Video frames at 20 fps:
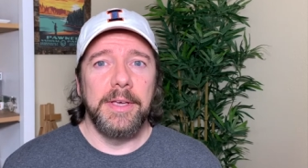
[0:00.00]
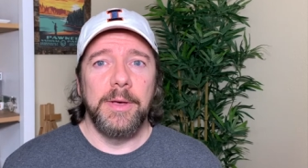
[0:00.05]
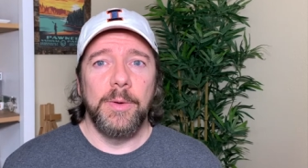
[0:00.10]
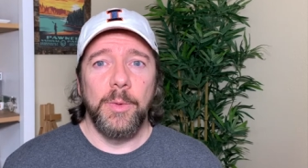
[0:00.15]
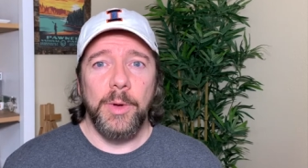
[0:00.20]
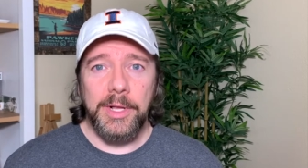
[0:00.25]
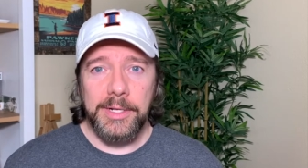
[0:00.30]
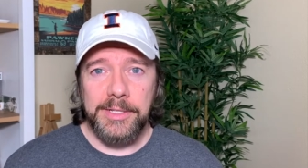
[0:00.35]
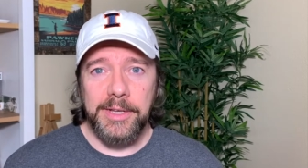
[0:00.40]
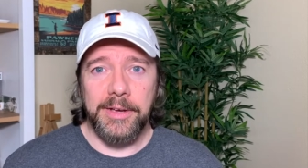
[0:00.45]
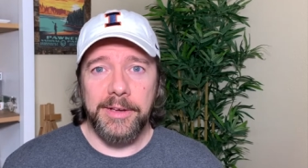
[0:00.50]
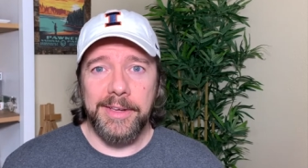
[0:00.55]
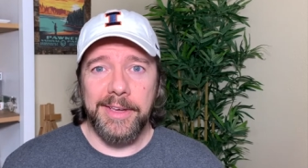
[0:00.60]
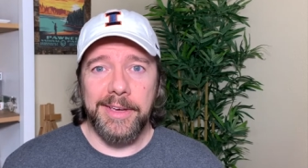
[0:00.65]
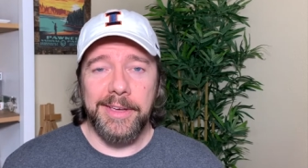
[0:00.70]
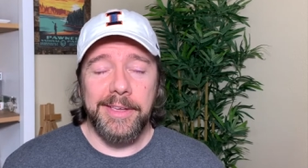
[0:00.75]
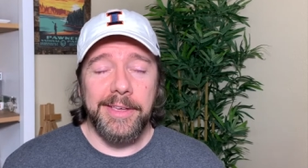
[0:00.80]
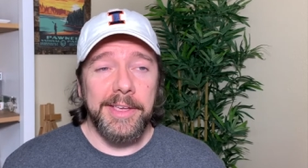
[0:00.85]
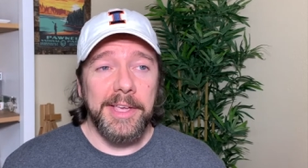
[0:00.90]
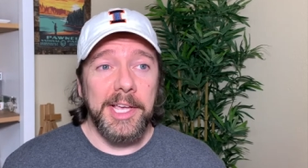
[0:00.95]
Well, I'll tell you.
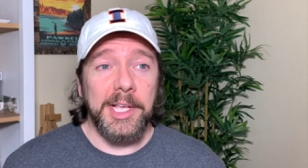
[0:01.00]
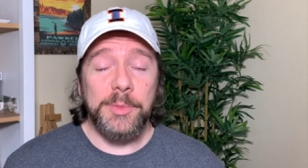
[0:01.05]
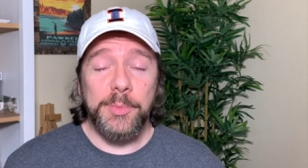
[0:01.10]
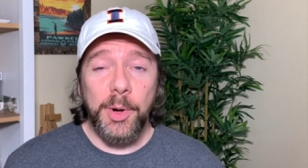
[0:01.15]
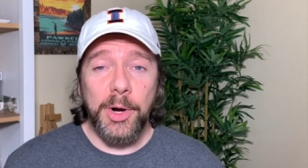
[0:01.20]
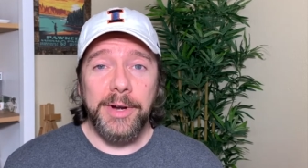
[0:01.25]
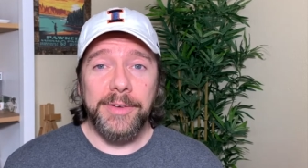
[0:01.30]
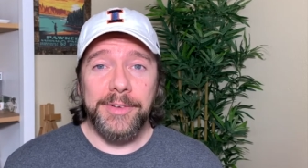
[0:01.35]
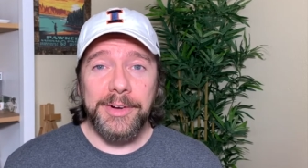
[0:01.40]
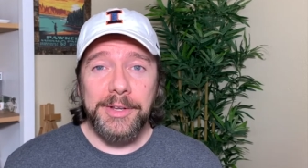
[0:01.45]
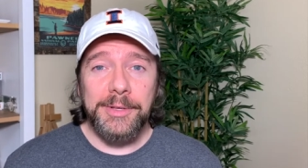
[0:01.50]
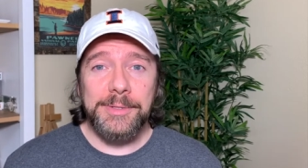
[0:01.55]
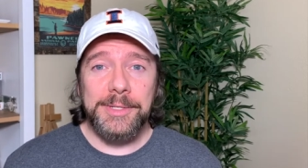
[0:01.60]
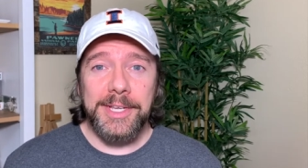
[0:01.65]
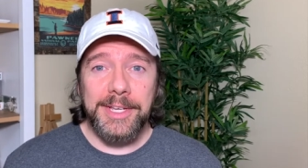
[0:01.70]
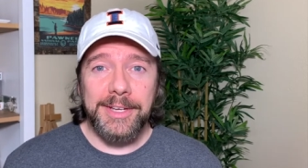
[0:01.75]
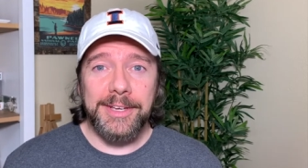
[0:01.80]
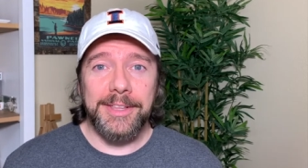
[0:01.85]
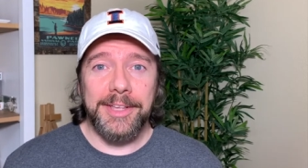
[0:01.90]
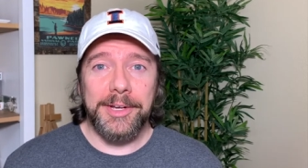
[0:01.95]
It's part of our new
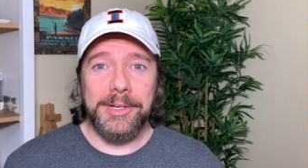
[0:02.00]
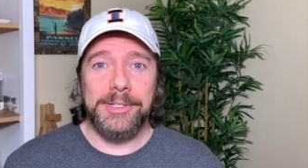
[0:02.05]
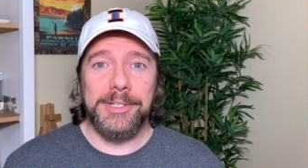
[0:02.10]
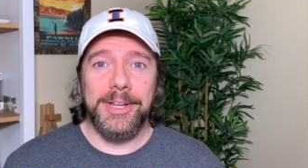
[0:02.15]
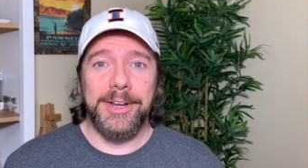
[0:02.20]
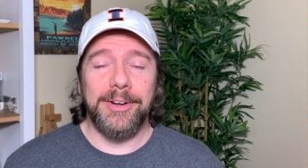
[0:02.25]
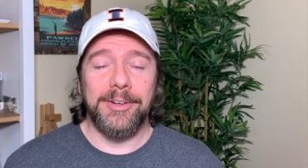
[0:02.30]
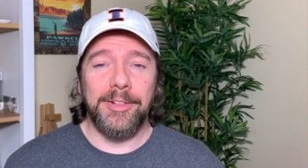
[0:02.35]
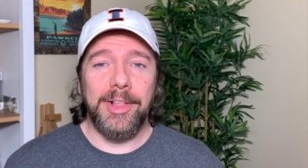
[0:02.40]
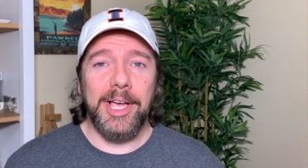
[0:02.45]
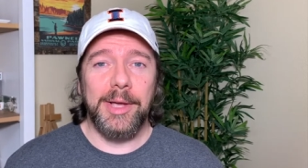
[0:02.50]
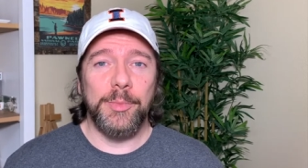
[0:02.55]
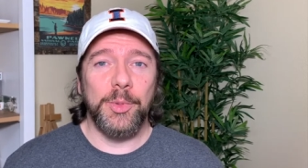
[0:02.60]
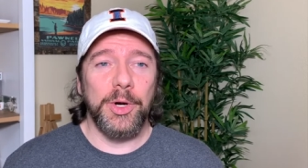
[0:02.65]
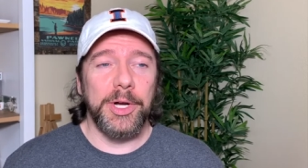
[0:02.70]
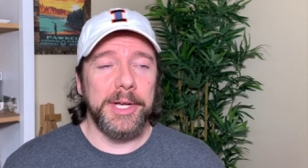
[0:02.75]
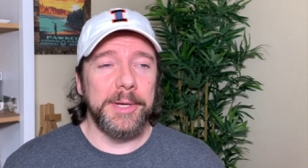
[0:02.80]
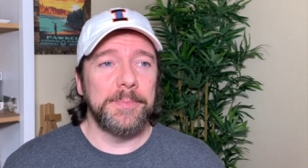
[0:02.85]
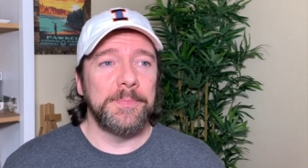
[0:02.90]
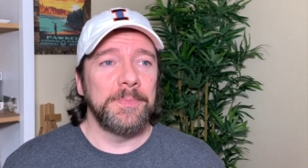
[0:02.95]
zine collection at our
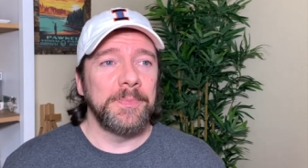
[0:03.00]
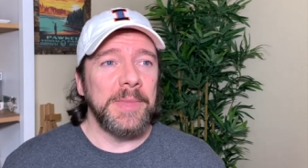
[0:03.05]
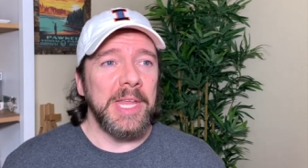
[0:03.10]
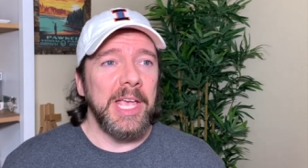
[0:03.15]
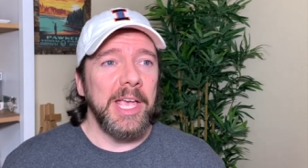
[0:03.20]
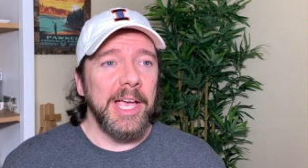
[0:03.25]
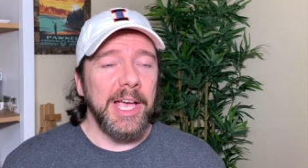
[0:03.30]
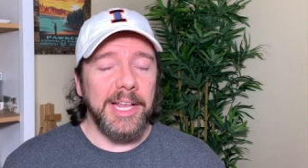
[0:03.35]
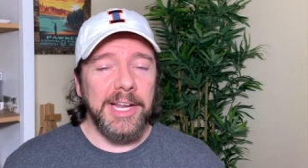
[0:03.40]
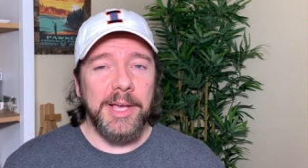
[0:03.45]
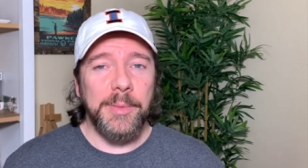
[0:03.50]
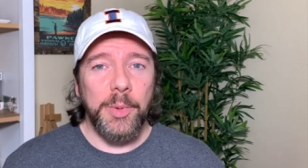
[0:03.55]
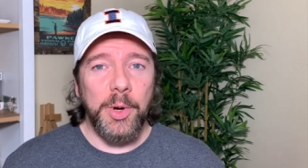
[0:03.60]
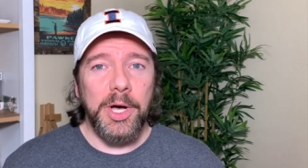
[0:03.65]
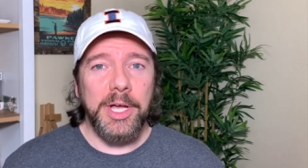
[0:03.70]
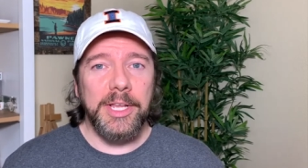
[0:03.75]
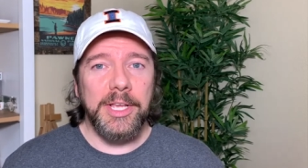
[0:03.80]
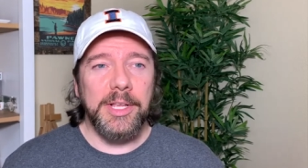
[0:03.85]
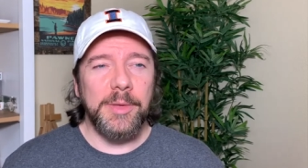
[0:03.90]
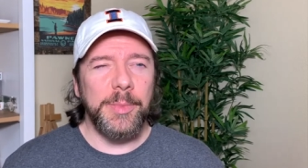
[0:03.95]
library, and I
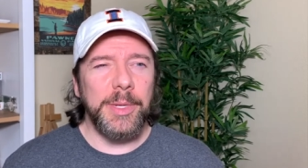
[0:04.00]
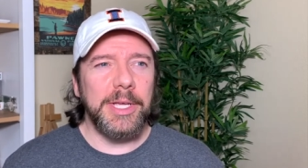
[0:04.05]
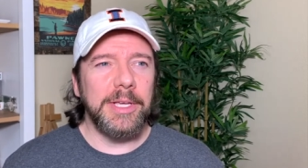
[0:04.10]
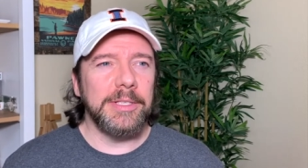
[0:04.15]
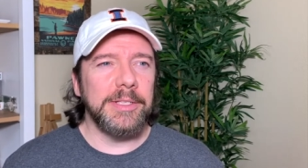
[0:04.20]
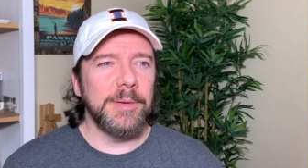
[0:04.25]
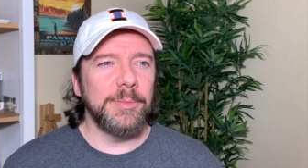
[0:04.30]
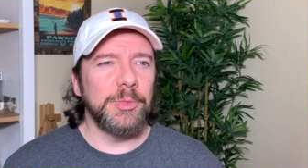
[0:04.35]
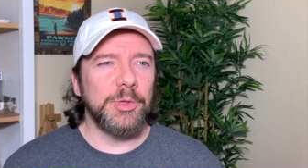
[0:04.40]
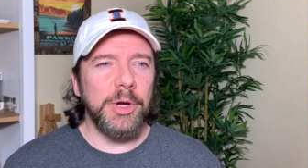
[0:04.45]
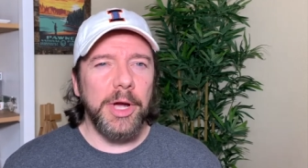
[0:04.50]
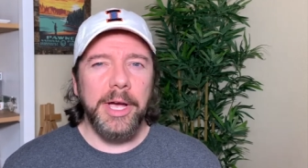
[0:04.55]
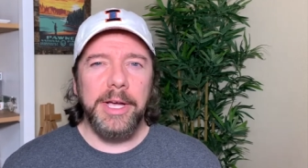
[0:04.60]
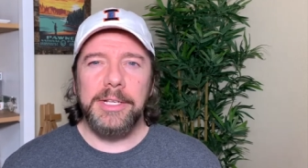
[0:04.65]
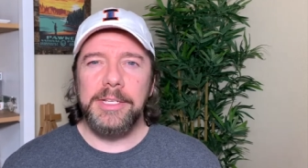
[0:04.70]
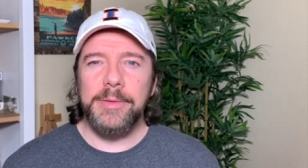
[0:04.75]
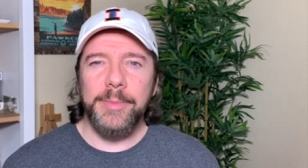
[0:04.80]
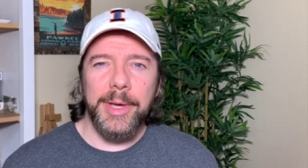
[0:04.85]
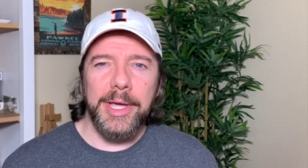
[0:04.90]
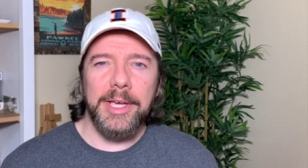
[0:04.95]
bought it because I'm trying
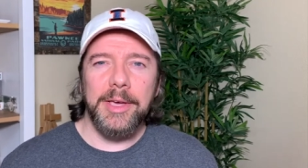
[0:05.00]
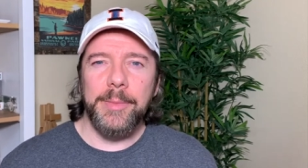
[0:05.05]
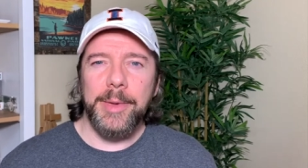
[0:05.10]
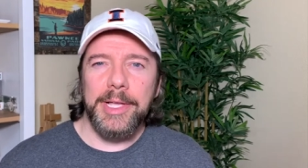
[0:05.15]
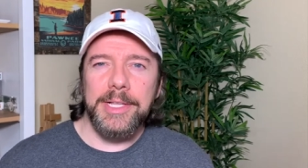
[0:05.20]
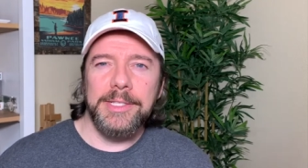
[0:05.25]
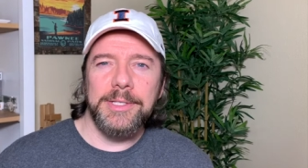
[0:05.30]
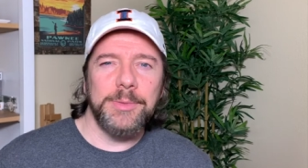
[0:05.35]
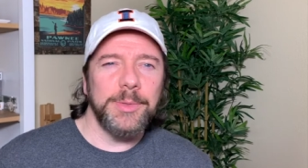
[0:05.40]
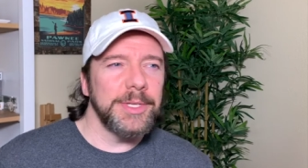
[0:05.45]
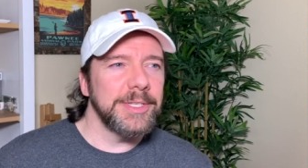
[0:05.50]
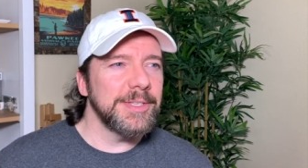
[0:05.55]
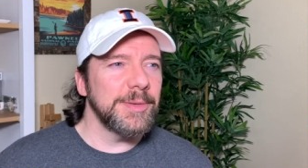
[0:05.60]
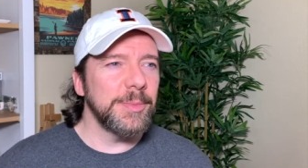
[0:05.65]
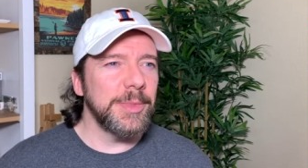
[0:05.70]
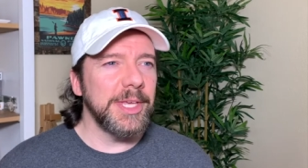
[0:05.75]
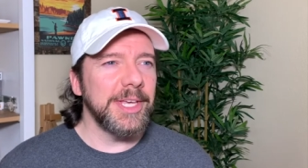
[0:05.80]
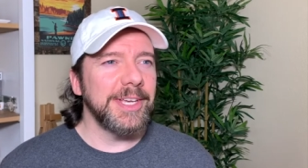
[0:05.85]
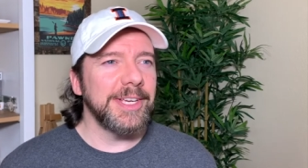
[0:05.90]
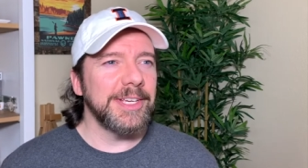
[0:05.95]
to make amends with some
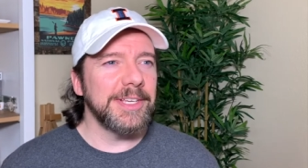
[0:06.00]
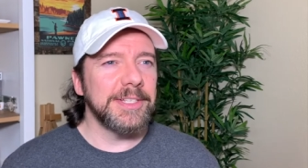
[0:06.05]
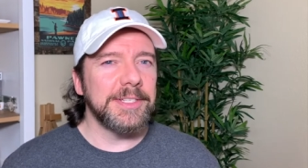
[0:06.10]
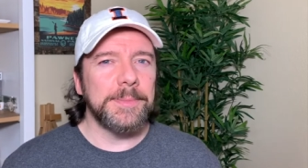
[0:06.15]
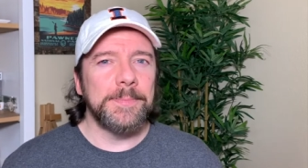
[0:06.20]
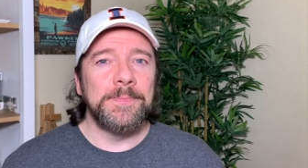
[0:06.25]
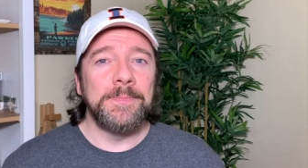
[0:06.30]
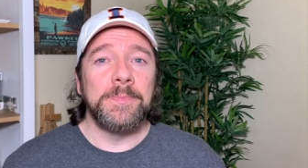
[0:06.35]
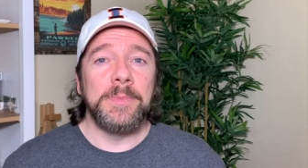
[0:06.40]
things.